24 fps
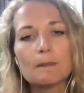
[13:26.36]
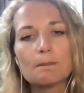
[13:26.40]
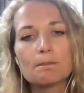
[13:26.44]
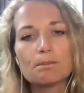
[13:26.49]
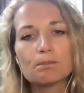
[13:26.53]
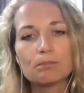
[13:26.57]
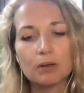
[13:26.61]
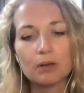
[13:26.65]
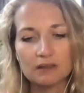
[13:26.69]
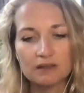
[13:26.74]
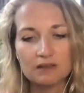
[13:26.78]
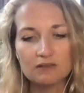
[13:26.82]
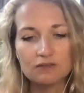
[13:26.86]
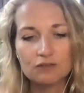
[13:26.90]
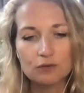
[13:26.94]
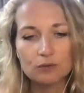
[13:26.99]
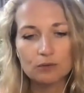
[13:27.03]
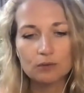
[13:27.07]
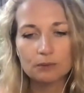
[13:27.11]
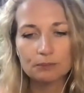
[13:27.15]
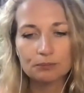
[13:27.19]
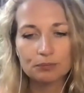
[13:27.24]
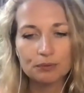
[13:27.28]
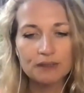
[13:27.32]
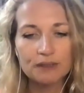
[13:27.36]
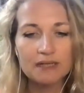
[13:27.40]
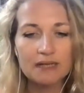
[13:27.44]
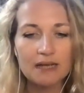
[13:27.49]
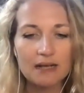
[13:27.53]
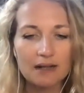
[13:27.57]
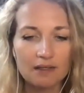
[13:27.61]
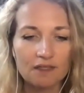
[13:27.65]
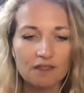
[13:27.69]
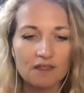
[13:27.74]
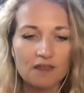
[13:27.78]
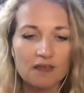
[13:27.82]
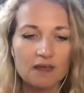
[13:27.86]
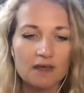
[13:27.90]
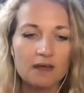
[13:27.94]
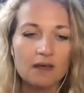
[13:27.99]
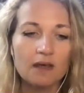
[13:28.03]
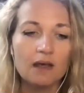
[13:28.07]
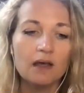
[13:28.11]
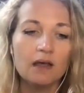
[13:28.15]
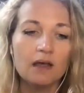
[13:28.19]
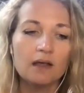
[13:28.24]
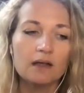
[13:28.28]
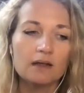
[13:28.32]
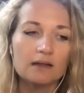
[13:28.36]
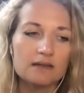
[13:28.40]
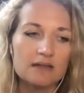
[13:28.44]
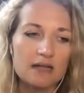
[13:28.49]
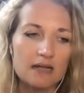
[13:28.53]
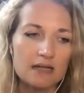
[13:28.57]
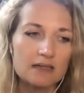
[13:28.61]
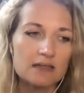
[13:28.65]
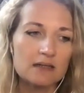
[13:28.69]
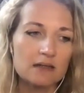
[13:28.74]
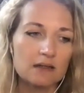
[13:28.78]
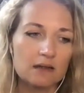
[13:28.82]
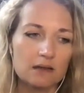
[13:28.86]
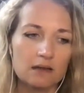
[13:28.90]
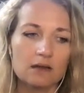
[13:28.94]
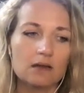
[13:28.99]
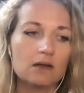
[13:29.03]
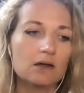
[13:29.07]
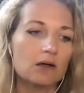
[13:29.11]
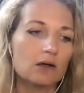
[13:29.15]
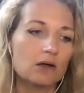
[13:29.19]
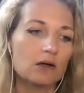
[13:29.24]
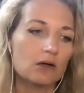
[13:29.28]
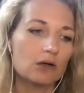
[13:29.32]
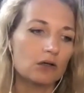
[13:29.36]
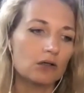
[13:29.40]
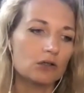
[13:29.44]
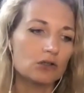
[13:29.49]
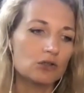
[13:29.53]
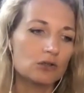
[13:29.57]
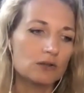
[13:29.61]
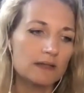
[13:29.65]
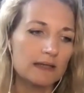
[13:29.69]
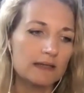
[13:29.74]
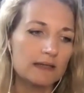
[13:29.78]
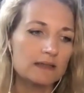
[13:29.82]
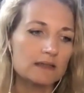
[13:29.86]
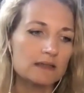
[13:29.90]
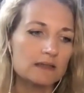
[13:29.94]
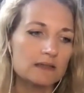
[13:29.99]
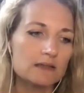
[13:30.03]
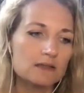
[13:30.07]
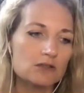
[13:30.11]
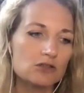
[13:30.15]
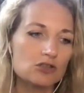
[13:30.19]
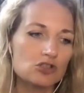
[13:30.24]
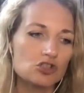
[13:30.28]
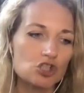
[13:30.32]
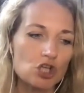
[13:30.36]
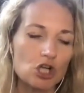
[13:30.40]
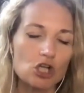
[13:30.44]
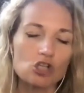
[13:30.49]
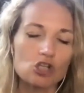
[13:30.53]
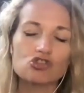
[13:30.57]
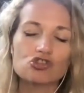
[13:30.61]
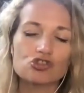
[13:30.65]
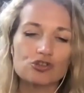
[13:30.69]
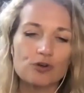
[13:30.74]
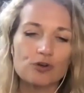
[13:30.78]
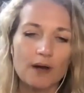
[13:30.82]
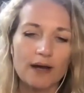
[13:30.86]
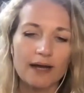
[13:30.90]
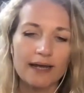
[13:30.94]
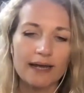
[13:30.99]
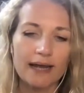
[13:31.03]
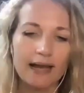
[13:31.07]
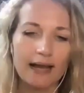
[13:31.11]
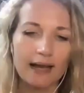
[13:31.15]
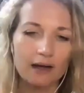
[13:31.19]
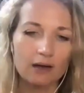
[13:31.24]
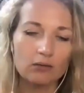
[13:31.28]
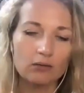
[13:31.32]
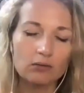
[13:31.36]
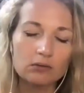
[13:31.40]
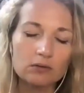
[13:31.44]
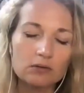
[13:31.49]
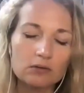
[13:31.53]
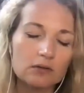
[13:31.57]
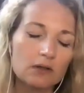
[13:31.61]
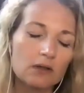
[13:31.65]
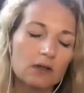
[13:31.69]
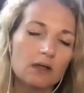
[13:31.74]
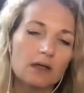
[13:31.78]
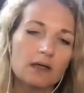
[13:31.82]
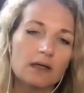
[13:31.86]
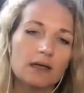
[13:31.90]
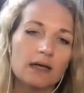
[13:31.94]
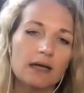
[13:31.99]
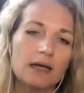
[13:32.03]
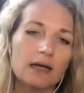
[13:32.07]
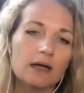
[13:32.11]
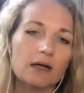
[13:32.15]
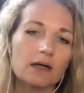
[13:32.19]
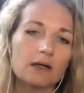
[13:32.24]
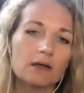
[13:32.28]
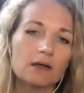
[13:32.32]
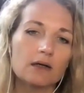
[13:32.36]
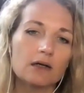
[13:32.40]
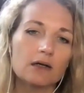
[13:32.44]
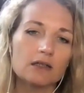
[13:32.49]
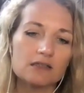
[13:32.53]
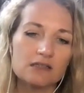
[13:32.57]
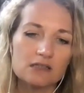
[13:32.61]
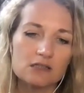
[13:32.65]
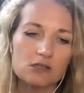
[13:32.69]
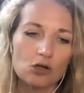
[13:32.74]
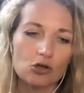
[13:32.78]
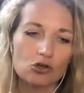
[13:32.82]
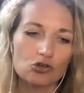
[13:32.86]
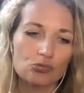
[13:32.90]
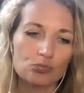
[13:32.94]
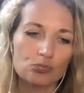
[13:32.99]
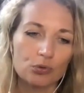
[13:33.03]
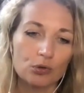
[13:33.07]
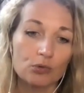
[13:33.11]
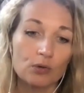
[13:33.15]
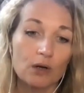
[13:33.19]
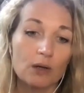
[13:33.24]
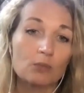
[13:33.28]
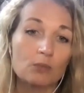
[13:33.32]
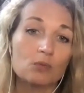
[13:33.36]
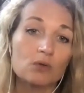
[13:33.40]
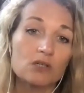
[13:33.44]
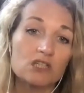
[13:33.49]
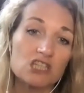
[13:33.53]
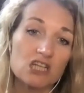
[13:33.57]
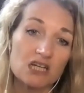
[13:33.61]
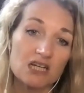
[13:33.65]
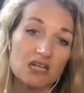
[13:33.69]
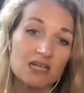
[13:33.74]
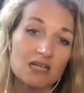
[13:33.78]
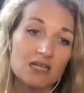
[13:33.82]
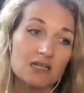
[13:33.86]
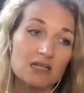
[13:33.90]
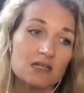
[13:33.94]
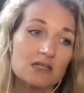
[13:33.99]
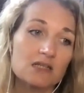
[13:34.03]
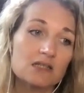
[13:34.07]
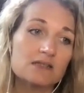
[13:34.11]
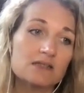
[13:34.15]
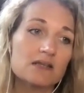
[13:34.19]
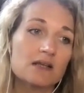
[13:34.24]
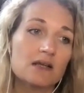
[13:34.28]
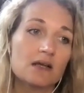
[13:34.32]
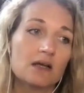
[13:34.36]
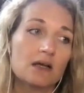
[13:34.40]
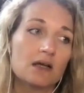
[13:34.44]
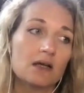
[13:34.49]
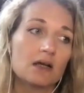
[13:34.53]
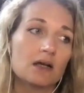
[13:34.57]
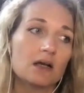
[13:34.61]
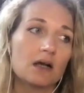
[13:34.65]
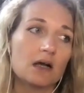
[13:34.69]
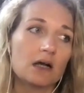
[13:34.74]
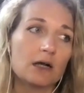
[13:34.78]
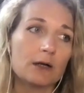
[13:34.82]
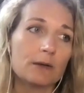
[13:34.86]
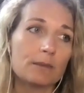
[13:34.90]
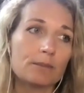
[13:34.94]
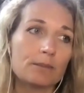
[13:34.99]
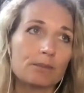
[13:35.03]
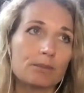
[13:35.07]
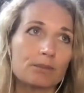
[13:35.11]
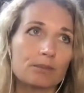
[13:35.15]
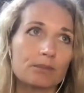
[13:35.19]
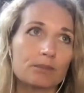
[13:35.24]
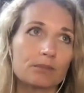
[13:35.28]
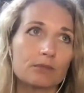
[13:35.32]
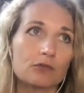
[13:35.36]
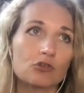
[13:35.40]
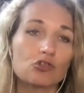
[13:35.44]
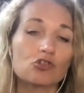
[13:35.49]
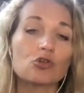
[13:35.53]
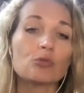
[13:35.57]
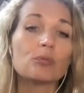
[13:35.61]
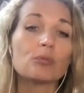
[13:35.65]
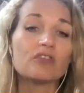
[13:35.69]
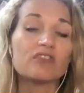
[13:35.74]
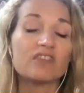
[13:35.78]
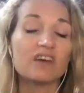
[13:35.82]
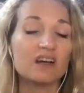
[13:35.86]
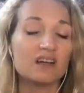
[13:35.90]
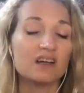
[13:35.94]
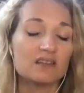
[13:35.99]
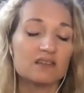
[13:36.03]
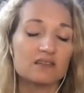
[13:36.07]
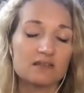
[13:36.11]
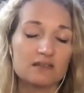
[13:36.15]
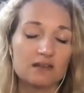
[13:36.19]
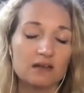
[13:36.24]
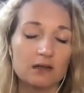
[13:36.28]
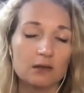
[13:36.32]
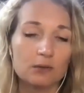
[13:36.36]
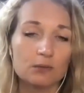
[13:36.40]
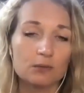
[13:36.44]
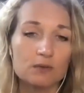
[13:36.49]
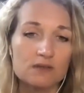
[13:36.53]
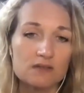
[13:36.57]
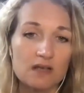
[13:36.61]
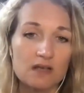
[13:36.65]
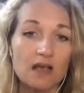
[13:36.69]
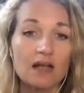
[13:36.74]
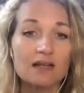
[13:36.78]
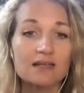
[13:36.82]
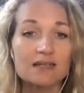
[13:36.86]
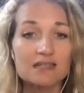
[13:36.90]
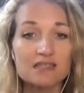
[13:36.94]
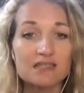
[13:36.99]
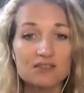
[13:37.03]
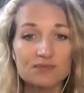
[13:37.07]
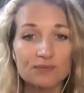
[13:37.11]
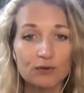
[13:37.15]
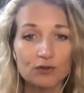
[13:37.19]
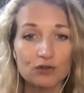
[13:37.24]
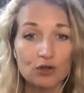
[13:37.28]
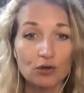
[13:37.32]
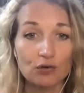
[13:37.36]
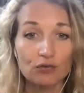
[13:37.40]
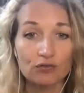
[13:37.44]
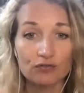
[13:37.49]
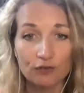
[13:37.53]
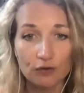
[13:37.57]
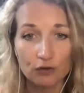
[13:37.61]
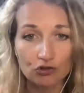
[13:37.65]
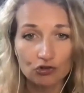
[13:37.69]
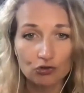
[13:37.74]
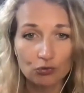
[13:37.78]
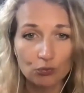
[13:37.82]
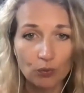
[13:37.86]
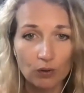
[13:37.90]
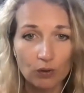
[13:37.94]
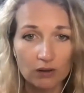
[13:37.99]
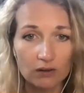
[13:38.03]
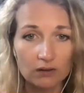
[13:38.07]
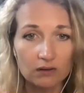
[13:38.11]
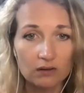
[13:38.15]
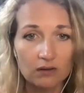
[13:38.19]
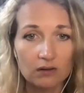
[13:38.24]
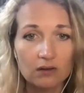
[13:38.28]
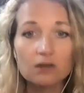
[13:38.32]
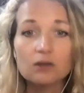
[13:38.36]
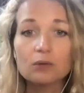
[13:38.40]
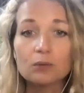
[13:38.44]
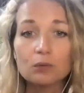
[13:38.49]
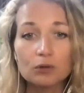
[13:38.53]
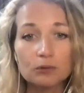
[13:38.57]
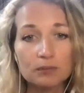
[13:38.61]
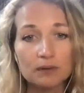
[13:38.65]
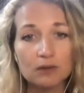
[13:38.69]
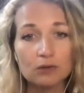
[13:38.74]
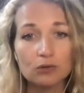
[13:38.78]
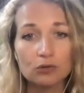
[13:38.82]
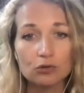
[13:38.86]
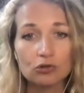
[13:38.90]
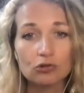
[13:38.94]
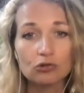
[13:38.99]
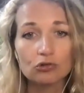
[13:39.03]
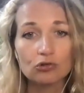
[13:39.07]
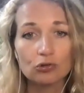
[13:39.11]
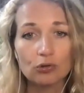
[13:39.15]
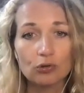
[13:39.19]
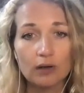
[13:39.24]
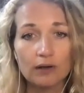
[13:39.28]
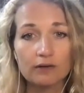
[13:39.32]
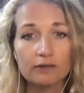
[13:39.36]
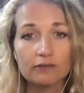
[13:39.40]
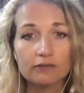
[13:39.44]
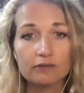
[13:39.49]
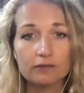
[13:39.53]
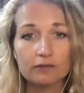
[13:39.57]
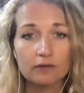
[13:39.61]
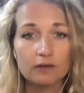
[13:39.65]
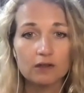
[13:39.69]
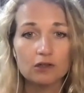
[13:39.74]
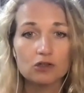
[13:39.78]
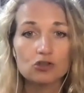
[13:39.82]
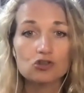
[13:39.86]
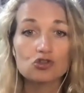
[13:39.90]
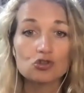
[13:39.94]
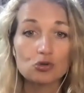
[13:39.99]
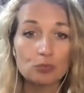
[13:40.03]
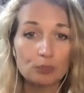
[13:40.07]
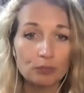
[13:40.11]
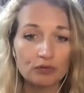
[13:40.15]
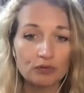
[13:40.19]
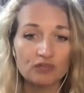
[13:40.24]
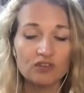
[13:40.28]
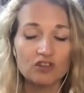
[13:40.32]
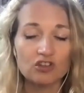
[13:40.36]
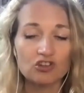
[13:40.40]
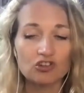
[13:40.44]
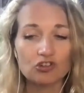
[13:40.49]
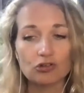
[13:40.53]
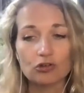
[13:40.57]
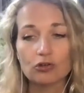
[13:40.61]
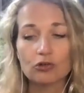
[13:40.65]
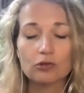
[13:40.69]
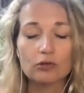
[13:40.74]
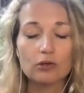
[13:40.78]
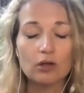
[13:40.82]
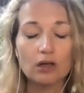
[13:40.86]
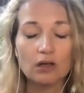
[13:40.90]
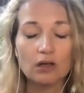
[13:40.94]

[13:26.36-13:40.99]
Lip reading: But if you are pretty healthy, then you can just try out a detox program, which is supervised, I would say, at least for your first one. It would be good to have supervision,